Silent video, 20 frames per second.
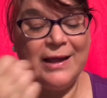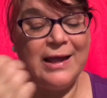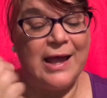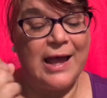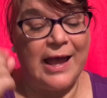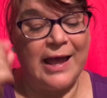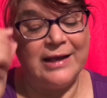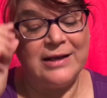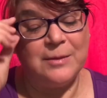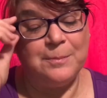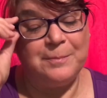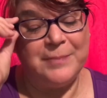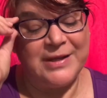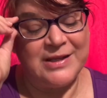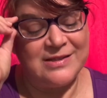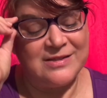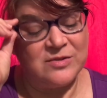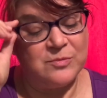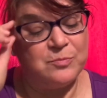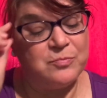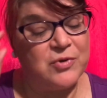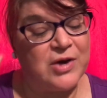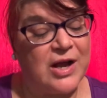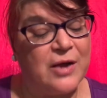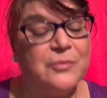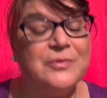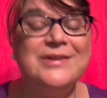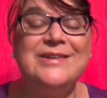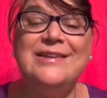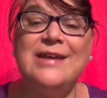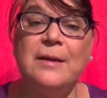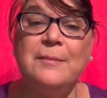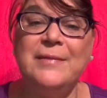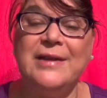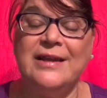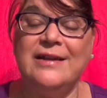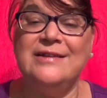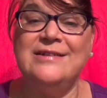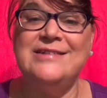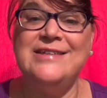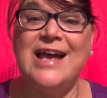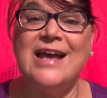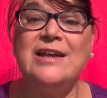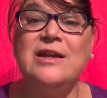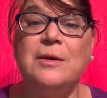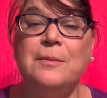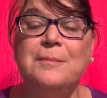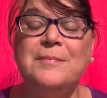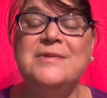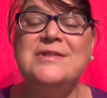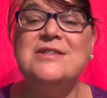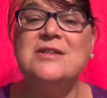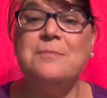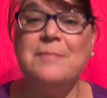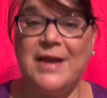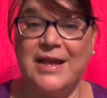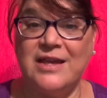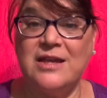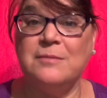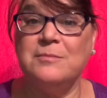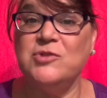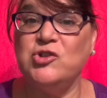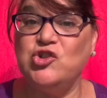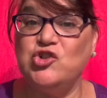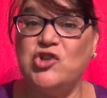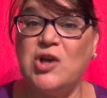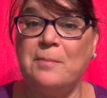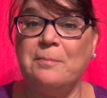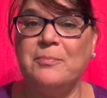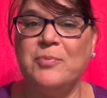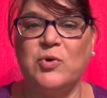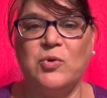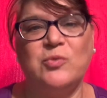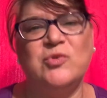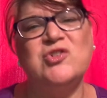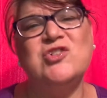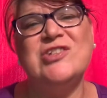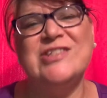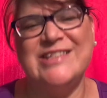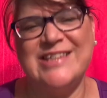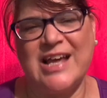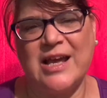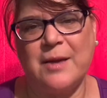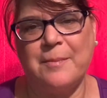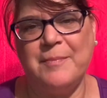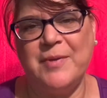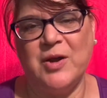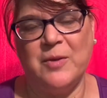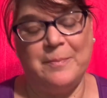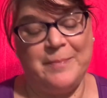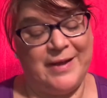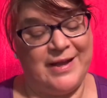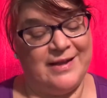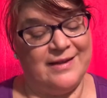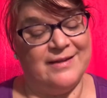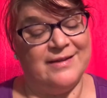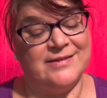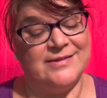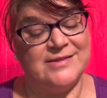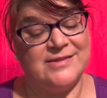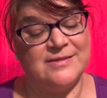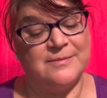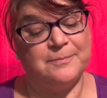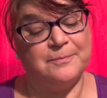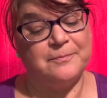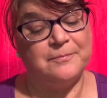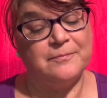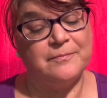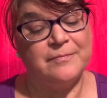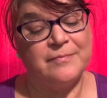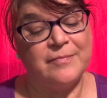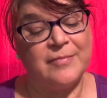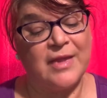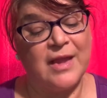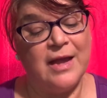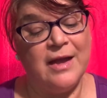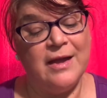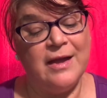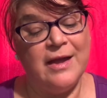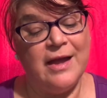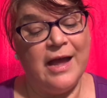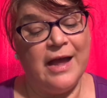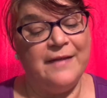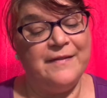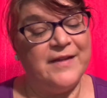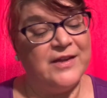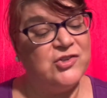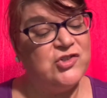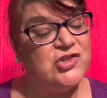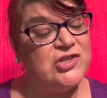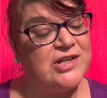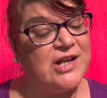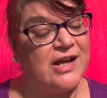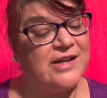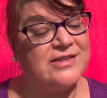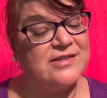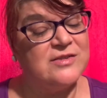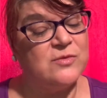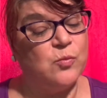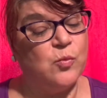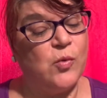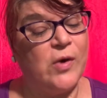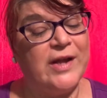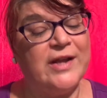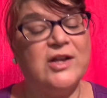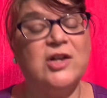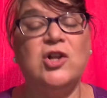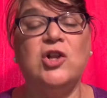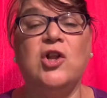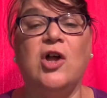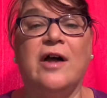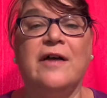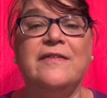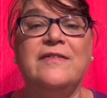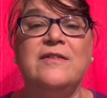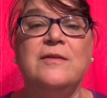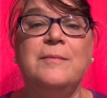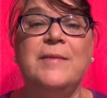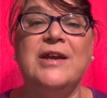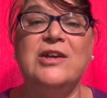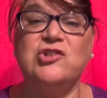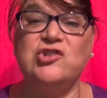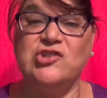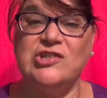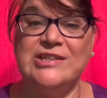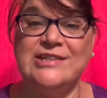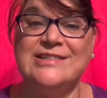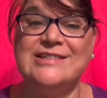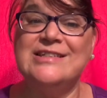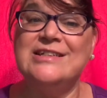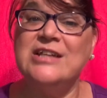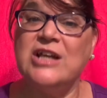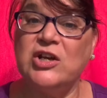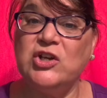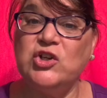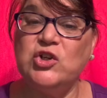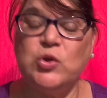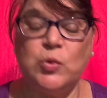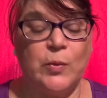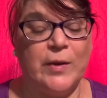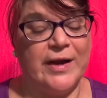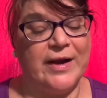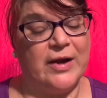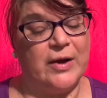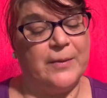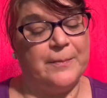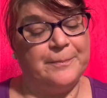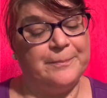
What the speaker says: and a piece of brown denim to make him a jumper, which is like a pair of pants. And then she got some white cloth to make sheets and underwear.